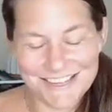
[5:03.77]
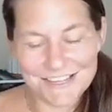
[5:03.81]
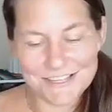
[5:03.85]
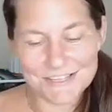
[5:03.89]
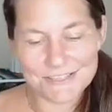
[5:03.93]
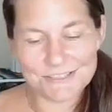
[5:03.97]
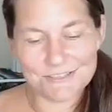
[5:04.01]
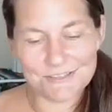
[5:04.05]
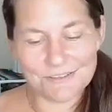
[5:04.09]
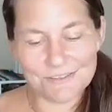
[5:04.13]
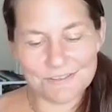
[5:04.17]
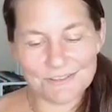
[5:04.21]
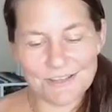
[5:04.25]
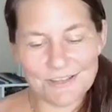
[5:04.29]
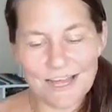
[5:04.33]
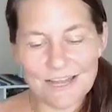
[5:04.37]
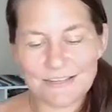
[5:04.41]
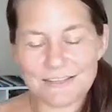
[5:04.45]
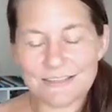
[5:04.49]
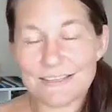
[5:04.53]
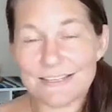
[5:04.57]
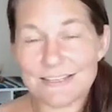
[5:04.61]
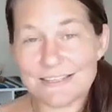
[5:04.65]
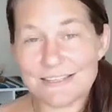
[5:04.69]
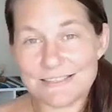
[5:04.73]
So a lot
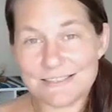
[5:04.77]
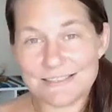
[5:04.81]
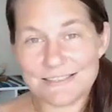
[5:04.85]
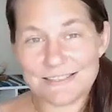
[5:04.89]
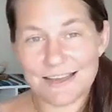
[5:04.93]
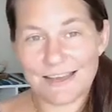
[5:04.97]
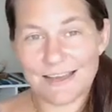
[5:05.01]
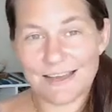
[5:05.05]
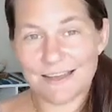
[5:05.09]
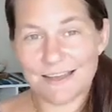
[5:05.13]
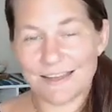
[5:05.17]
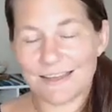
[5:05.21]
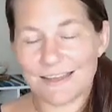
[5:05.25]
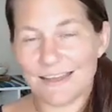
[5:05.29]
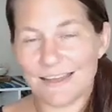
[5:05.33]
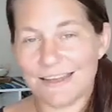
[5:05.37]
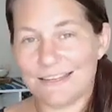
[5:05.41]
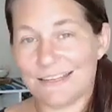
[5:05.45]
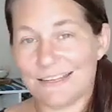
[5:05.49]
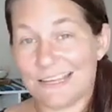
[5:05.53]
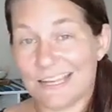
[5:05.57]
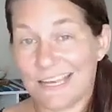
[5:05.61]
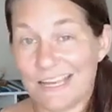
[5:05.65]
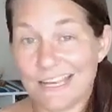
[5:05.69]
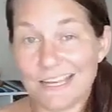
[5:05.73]
of this
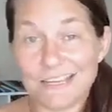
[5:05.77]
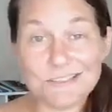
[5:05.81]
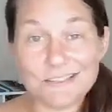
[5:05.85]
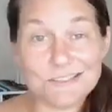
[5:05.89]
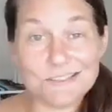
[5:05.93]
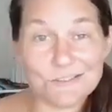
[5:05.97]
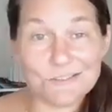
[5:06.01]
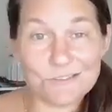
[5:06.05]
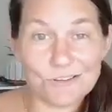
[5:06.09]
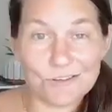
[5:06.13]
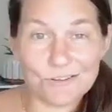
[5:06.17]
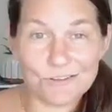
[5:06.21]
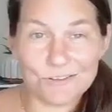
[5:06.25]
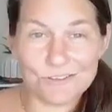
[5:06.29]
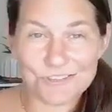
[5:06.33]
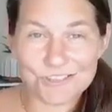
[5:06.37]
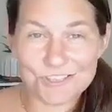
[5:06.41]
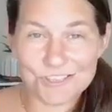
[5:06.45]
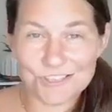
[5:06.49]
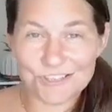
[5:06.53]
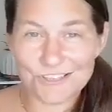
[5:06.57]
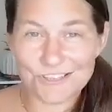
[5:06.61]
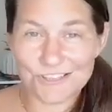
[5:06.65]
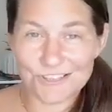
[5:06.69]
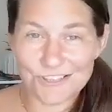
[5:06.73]
kind of cancel
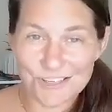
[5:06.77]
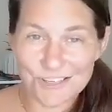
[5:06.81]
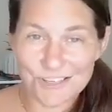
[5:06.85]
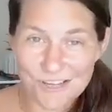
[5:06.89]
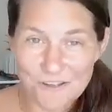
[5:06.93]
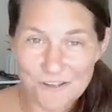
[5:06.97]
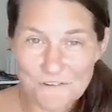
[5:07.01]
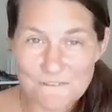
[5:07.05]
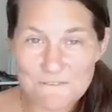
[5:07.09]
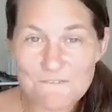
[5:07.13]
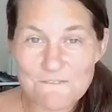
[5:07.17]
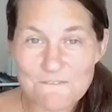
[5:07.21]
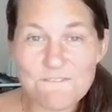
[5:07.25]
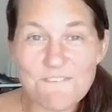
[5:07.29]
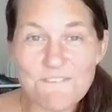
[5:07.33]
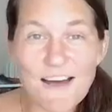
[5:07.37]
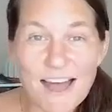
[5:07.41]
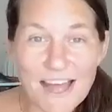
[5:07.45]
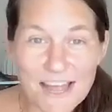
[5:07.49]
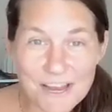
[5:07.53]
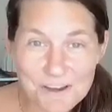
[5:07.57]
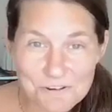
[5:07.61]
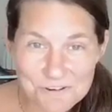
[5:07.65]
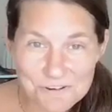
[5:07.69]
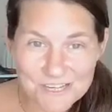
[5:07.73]
culture
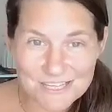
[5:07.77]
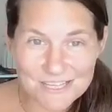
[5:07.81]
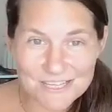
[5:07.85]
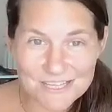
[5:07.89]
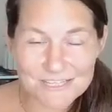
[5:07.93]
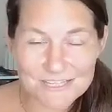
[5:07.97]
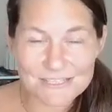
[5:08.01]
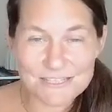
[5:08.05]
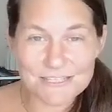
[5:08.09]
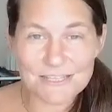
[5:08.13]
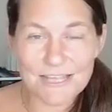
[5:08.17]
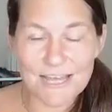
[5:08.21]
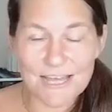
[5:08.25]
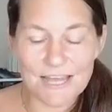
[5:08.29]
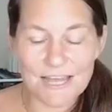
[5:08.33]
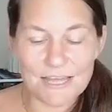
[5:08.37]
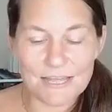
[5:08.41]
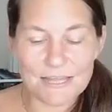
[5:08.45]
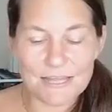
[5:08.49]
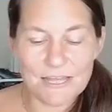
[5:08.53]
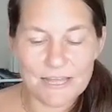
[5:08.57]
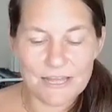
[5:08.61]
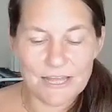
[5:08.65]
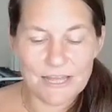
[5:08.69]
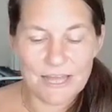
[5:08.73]
virus
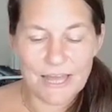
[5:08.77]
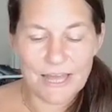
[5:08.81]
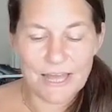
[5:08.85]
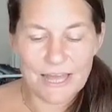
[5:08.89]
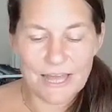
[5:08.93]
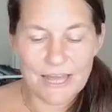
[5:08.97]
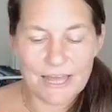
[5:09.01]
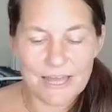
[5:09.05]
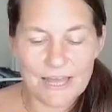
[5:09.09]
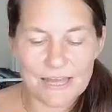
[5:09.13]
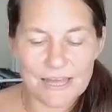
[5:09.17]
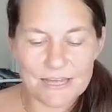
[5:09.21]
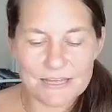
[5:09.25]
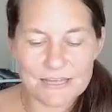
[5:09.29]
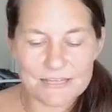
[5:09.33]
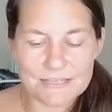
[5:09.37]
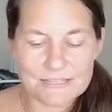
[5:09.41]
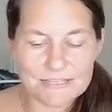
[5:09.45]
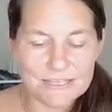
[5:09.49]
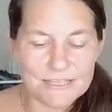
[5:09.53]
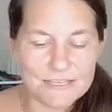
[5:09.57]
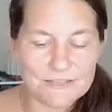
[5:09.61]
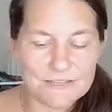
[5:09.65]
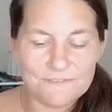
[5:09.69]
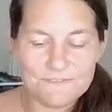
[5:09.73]
that
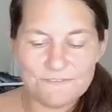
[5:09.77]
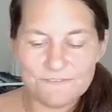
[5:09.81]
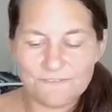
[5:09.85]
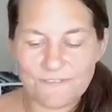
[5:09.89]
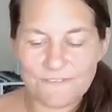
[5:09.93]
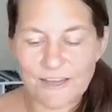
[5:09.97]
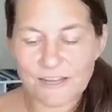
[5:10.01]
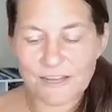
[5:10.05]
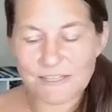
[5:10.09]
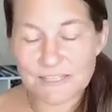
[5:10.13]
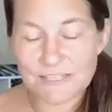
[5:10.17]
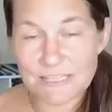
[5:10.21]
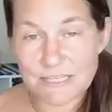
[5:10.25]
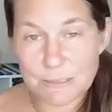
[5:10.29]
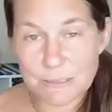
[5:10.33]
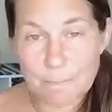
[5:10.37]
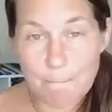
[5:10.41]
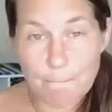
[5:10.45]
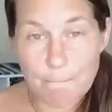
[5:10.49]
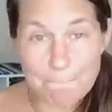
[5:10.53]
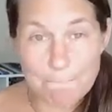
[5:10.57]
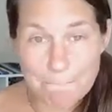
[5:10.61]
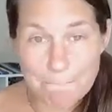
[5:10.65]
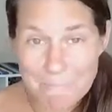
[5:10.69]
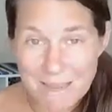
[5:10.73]
has infected
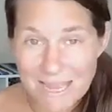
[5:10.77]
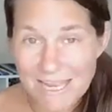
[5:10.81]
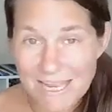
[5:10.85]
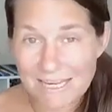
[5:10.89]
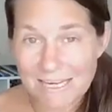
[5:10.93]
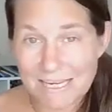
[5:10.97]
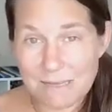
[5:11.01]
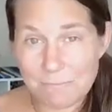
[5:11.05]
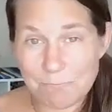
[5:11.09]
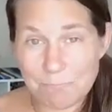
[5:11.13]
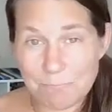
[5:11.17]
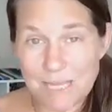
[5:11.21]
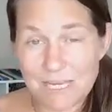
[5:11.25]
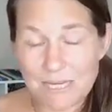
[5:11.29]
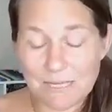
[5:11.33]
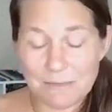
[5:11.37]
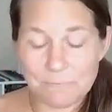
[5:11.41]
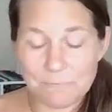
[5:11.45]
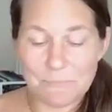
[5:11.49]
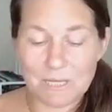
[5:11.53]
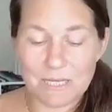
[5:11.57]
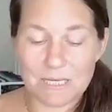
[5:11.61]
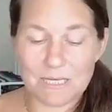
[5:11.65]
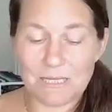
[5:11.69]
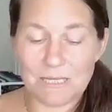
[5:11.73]
many, many,
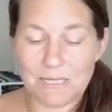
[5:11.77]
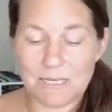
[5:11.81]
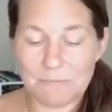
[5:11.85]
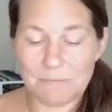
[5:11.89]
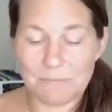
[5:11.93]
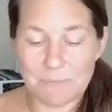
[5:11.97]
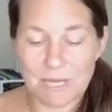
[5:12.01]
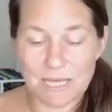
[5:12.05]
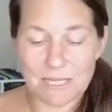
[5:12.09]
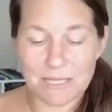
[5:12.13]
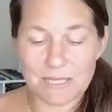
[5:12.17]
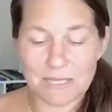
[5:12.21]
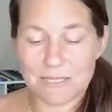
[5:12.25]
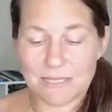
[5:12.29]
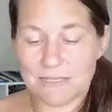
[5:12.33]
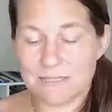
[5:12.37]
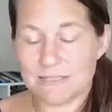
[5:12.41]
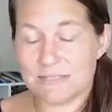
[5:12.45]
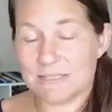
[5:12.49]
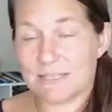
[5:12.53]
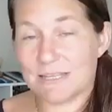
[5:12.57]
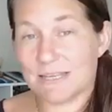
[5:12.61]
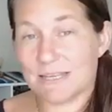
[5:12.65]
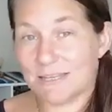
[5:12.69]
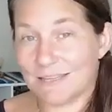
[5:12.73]
many
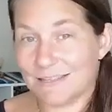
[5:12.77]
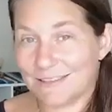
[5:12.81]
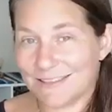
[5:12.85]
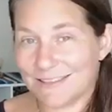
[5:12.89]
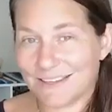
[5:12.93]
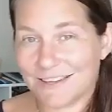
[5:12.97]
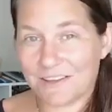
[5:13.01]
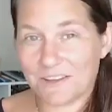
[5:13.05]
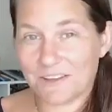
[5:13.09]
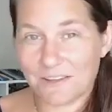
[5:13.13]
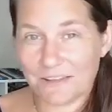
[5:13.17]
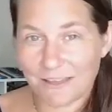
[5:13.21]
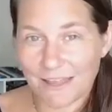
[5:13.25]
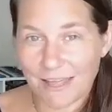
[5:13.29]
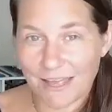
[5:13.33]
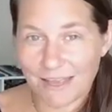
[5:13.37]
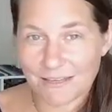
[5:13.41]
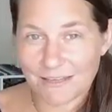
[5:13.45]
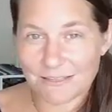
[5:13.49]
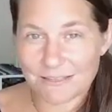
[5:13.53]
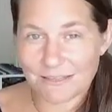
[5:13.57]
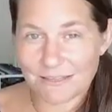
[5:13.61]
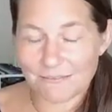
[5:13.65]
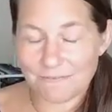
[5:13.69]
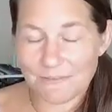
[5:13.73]
minds in the
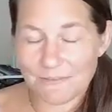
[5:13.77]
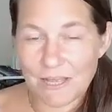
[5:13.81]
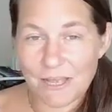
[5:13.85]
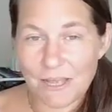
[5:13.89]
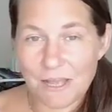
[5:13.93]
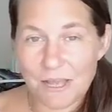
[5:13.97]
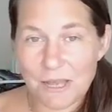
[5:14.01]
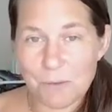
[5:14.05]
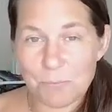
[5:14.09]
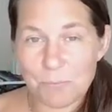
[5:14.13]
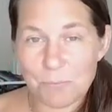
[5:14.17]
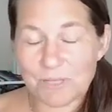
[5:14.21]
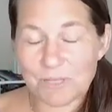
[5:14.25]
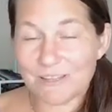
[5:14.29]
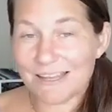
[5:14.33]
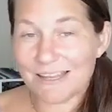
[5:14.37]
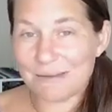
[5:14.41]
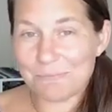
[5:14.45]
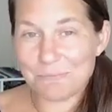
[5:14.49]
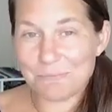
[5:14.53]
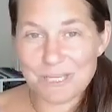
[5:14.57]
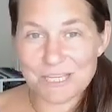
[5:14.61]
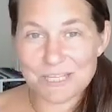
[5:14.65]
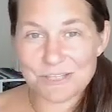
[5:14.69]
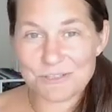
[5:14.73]
collective. But
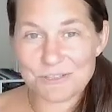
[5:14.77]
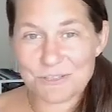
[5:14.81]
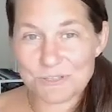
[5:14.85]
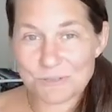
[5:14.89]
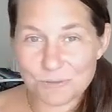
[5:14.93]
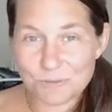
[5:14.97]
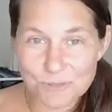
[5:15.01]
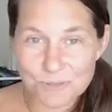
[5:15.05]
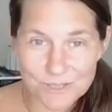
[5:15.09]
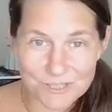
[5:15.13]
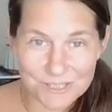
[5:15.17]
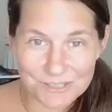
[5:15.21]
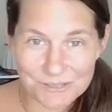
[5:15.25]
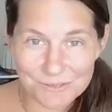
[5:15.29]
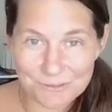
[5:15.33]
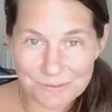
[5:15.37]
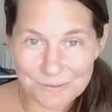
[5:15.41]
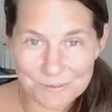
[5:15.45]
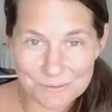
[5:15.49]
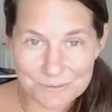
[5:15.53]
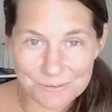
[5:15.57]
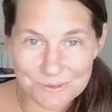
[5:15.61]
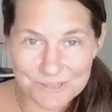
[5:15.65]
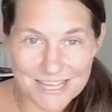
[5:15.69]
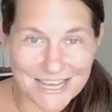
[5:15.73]
let me assure
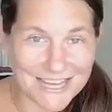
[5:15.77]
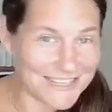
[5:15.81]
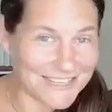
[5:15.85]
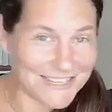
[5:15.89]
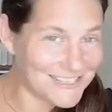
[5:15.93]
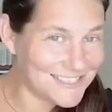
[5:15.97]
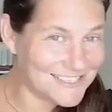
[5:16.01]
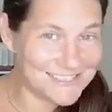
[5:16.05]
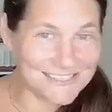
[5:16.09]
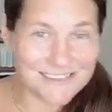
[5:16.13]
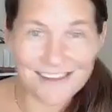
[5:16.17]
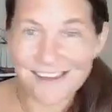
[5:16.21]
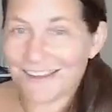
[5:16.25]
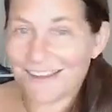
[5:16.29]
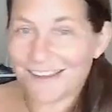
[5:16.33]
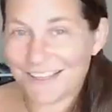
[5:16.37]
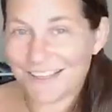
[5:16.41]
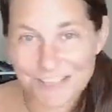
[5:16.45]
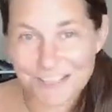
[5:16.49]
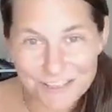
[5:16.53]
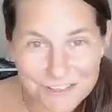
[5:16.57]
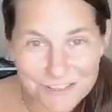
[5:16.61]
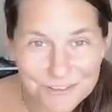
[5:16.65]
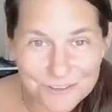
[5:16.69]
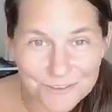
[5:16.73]
you, that is not
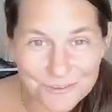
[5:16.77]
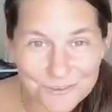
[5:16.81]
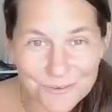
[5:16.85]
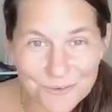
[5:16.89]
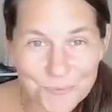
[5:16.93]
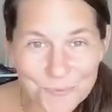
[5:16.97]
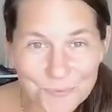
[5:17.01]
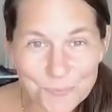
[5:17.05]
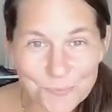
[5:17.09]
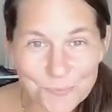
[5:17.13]
you.